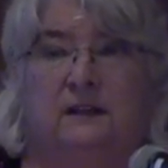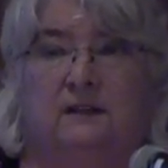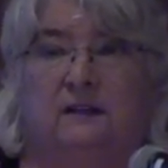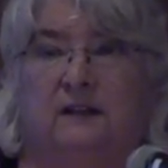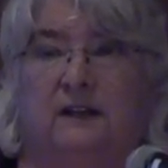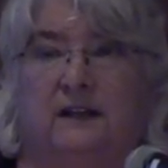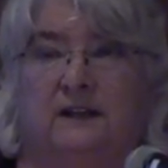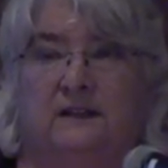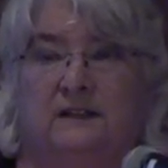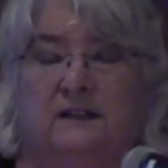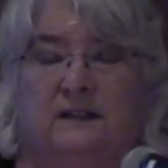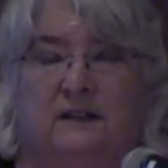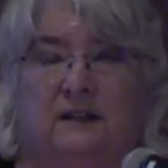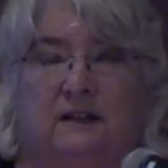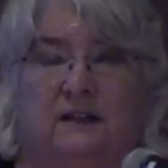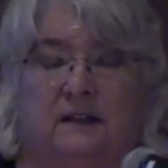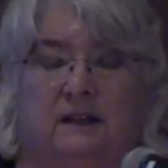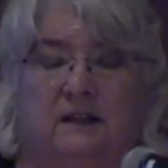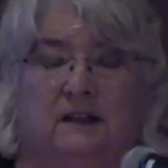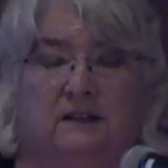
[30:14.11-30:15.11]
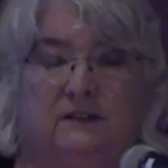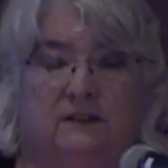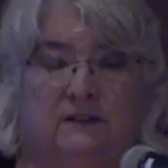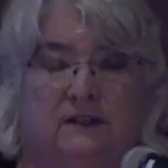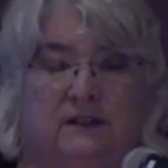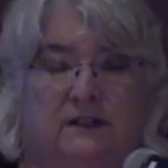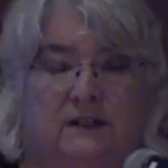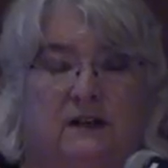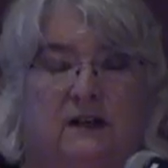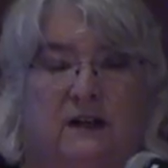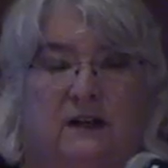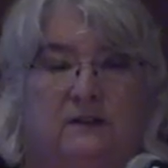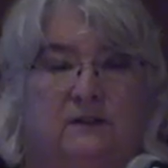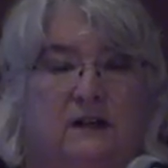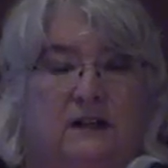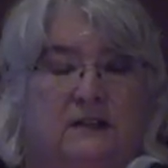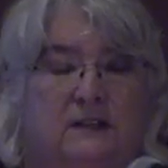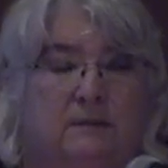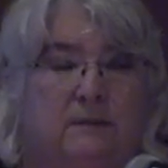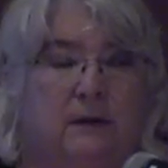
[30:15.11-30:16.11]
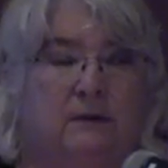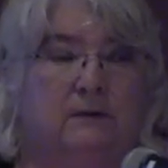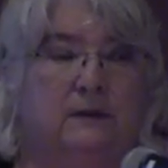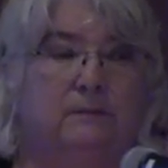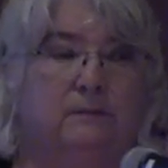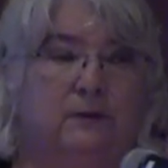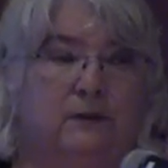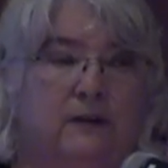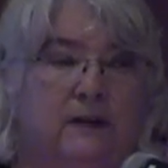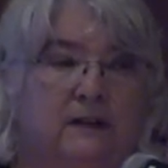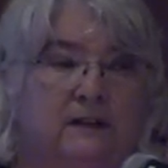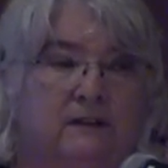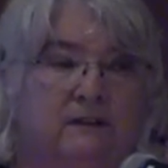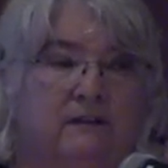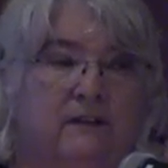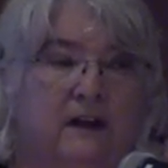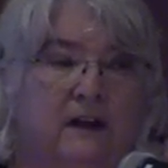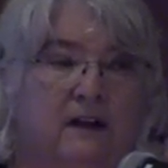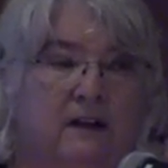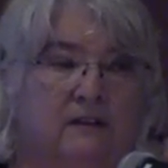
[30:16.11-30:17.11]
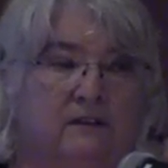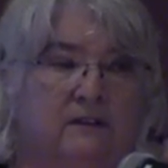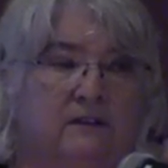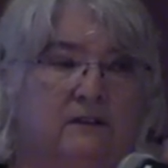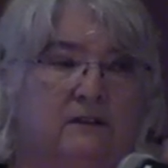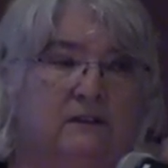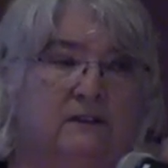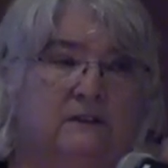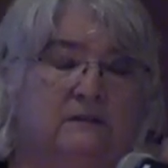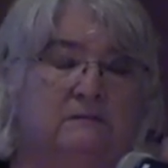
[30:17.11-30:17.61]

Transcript: They're allowed to enter into contracts about reproductive health,